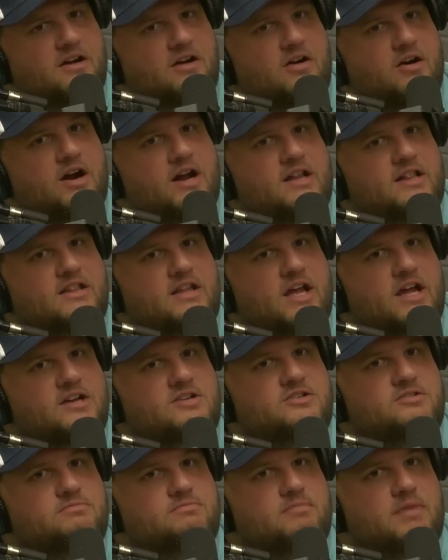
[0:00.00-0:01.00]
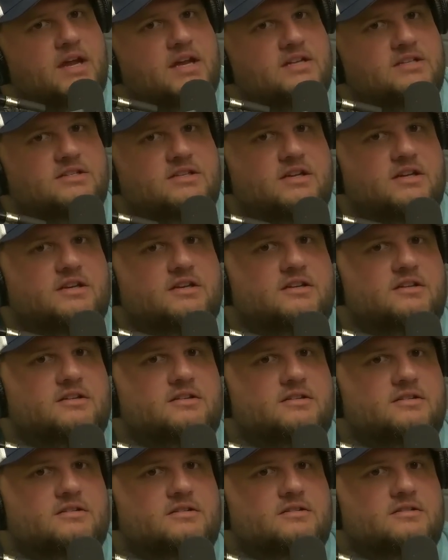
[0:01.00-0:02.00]
all right. That makes it
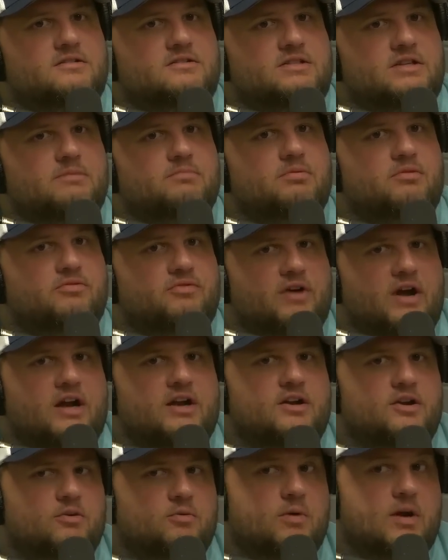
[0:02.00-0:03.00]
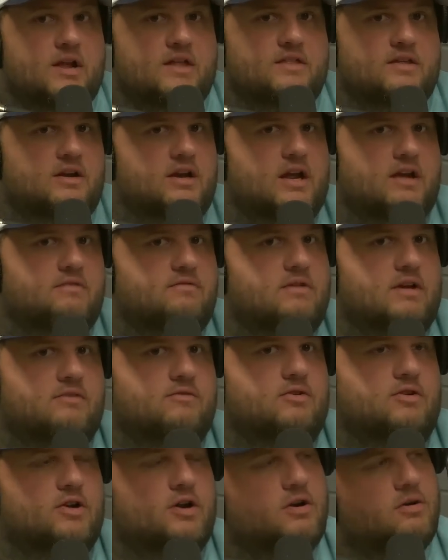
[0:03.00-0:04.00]
simplified in a way that I've
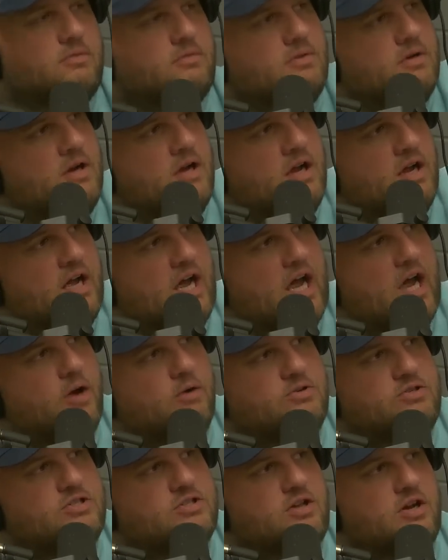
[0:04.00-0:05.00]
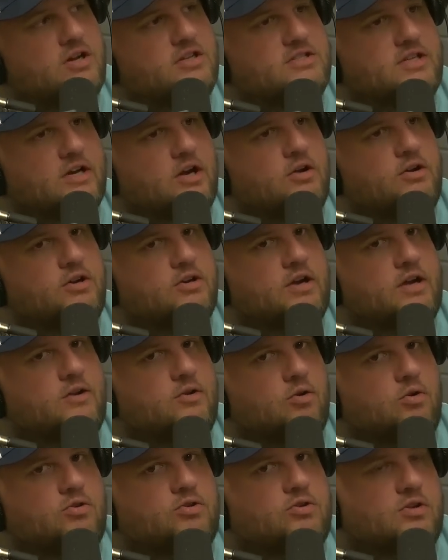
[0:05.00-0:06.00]
never known. Yeah. I always just thought it's like, oh, you're getting
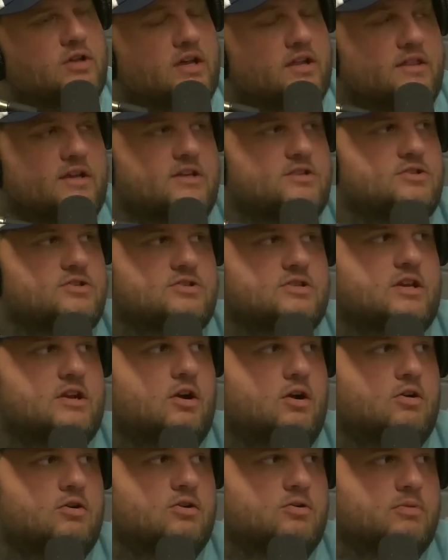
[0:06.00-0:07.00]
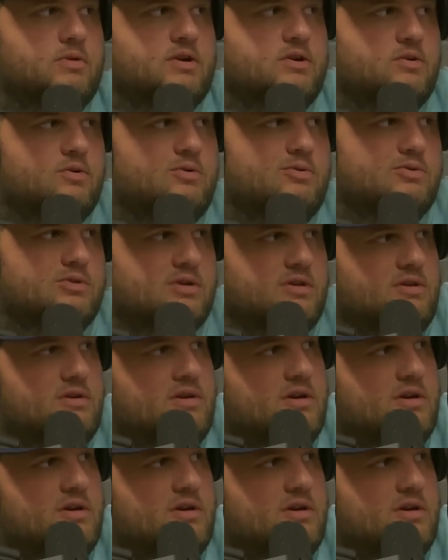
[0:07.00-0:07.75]
older. Like, things just get harder when you're older.